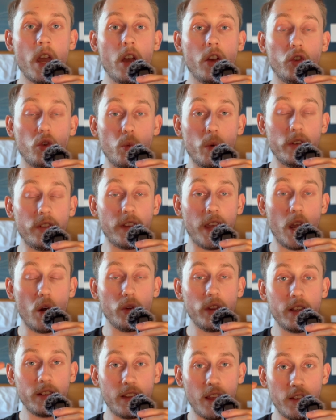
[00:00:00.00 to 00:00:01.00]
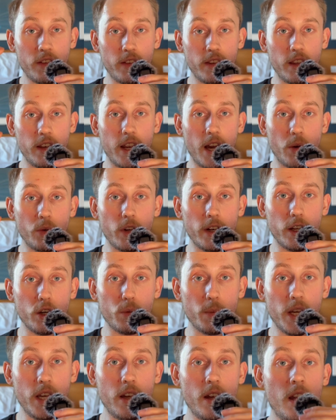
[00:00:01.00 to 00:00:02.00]
So we scale the intensity down a
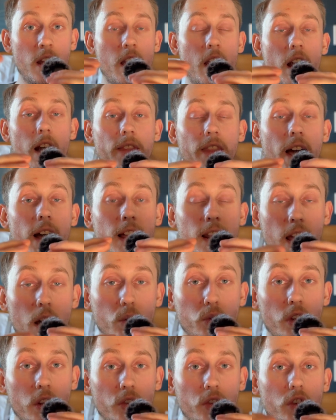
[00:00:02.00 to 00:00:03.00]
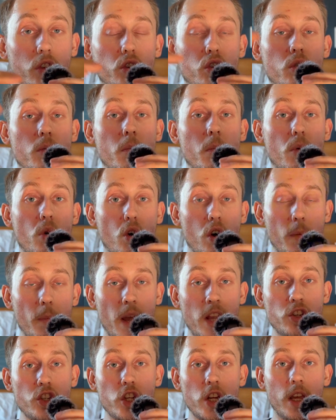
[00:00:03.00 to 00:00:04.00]
little bit, and that allows us to do more
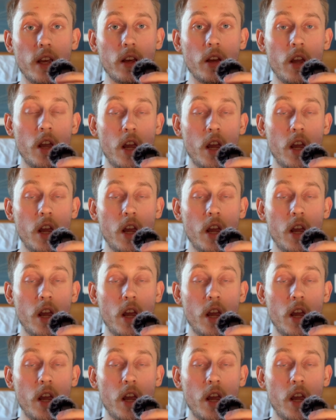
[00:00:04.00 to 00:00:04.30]
benching.